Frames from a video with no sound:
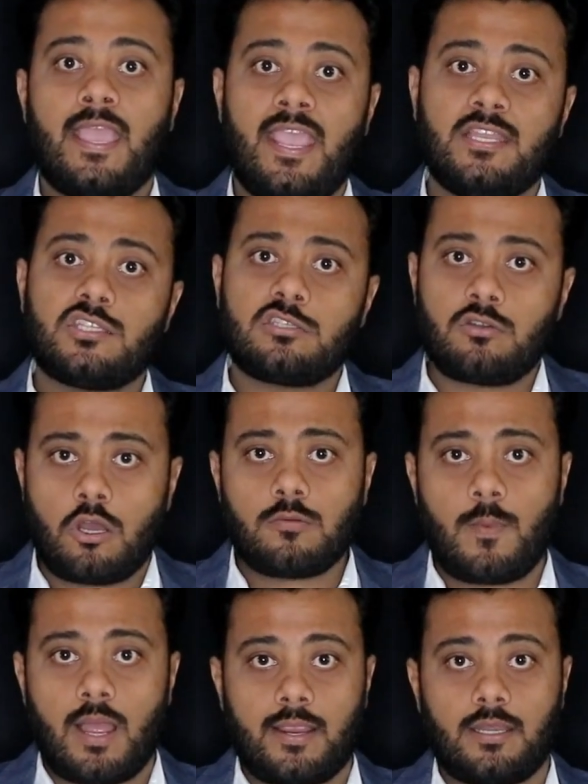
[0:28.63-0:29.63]
In stock
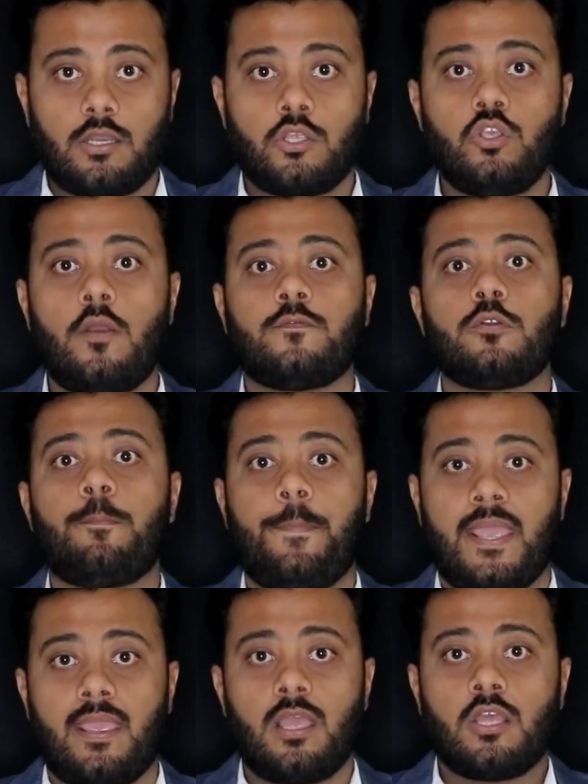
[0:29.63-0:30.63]
market, you have to
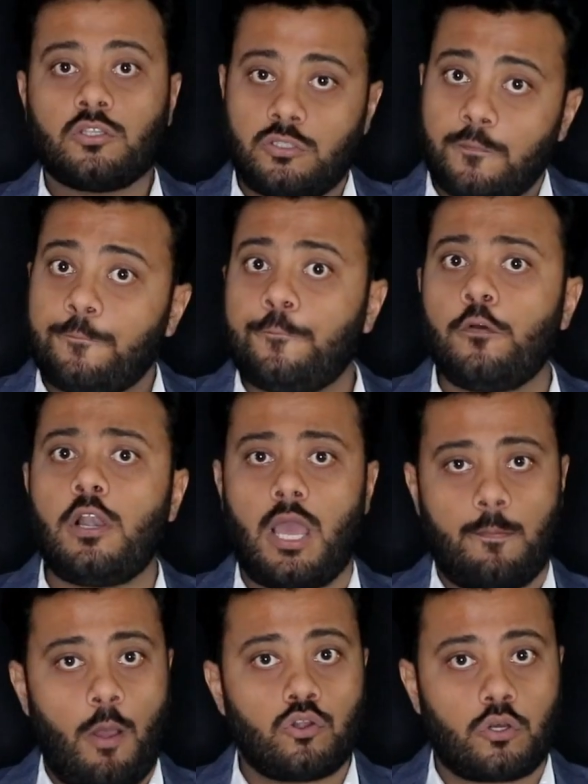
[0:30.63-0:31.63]
pay the full
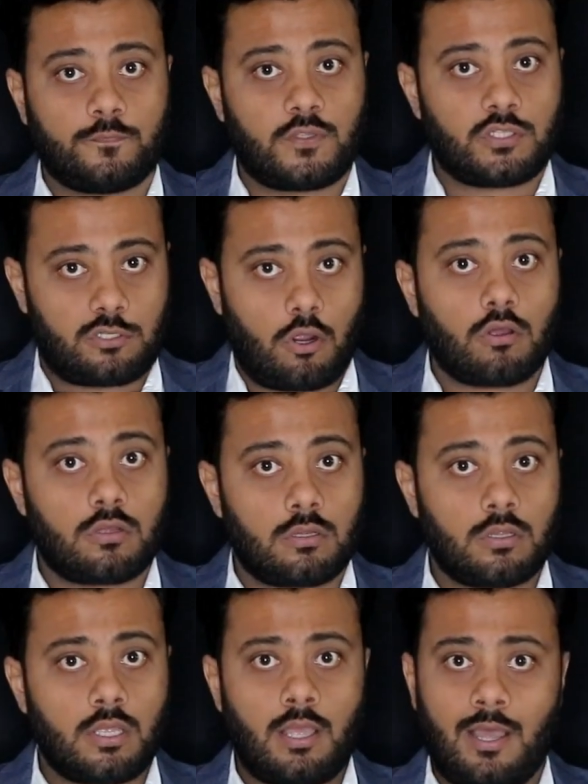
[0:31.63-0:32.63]
amount of the stock,
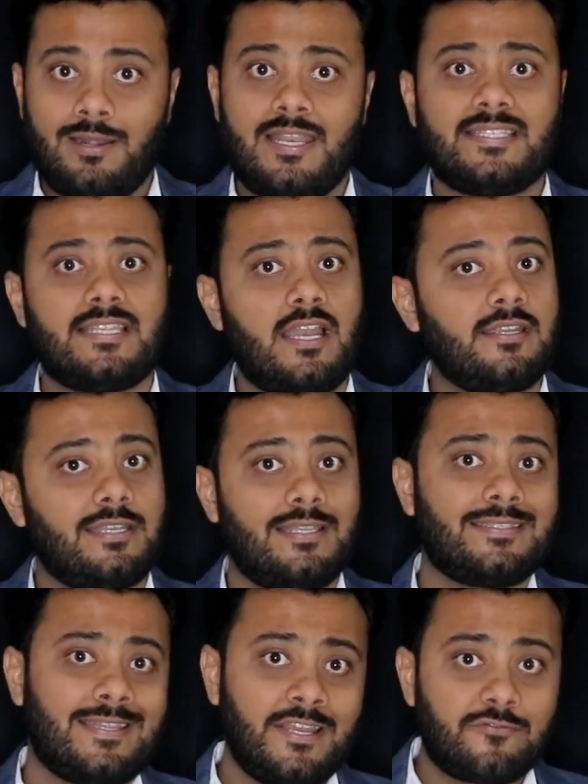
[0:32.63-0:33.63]
unless and until
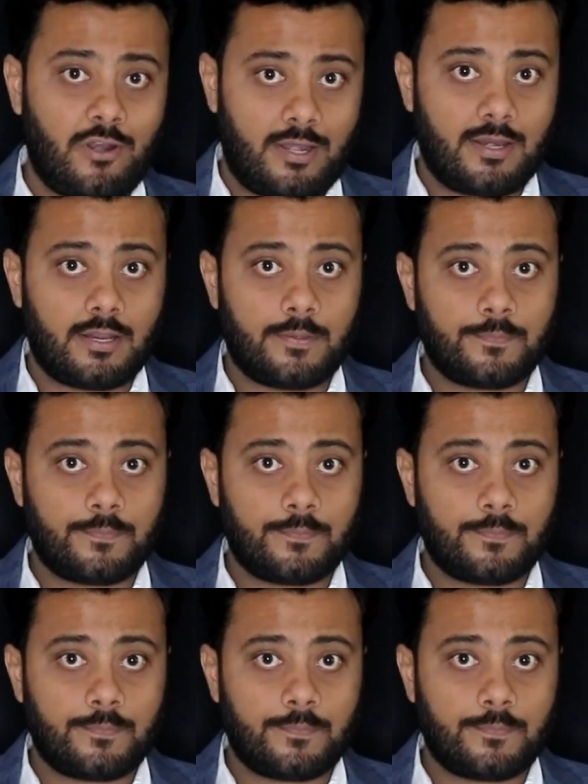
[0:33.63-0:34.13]
it's an intraday.